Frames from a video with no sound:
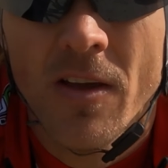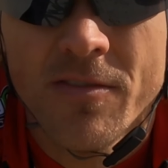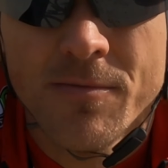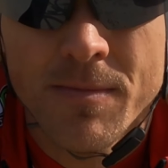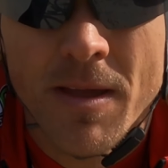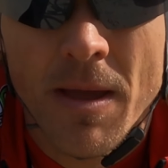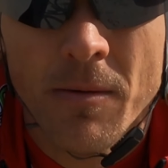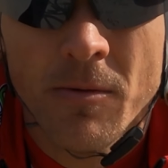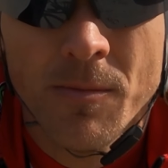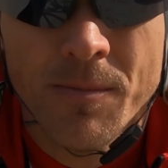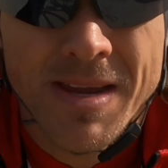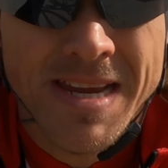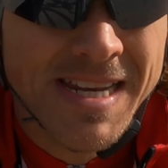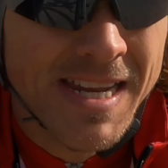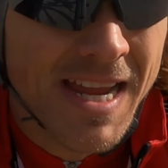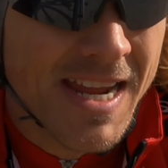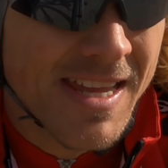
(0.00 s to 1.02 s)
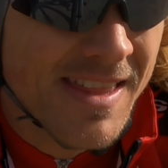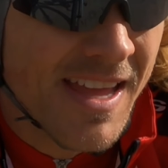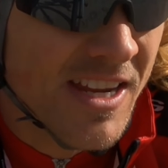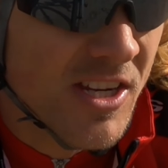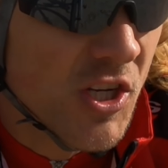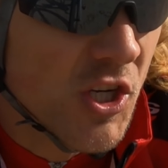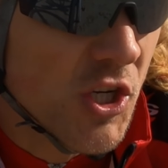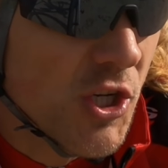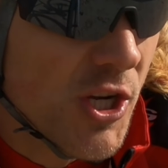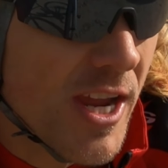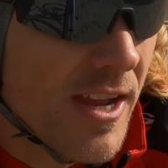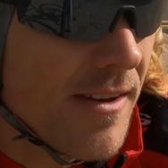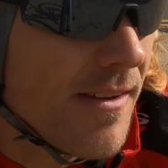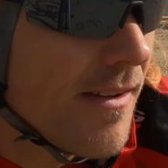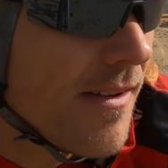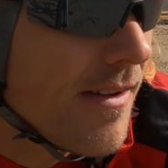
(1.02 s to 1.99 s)
don't know if I'm gonna be able to maintain that shit.
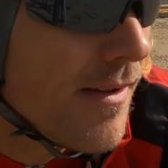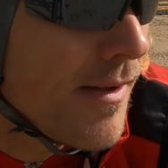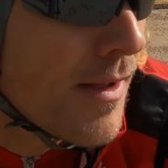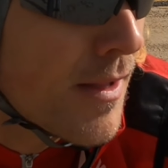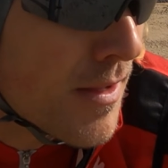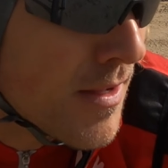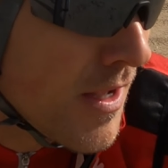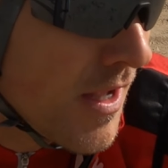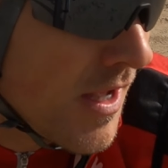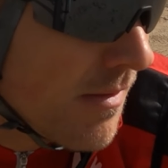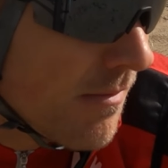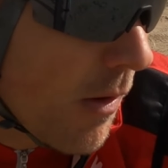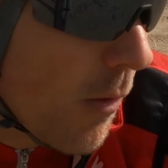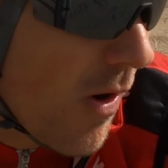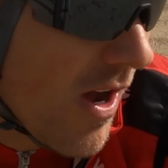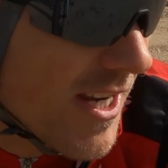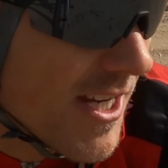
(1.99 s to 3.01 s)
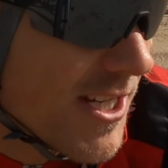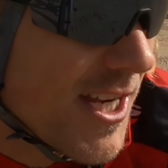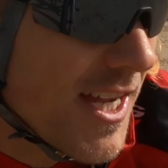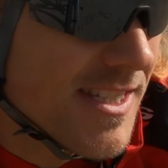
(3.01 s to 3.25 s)
My wattage